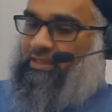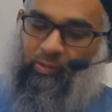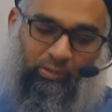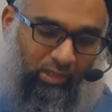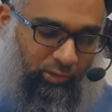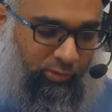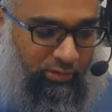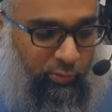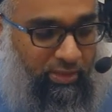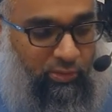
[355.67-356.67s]
that, oh Allah,
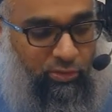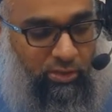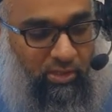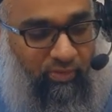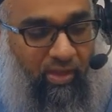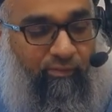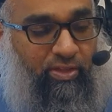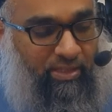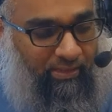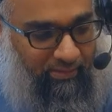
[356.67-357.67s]
you give
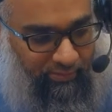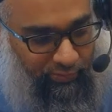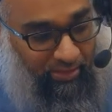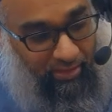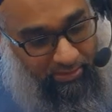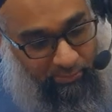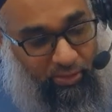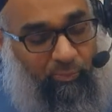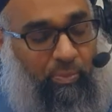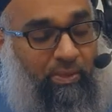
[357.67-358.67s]
everything. You're the qasim. You
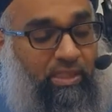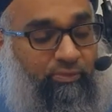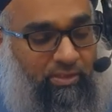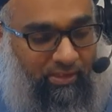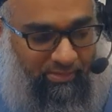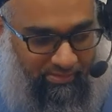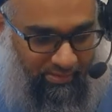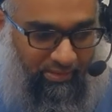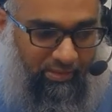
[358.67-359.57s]
give people different things.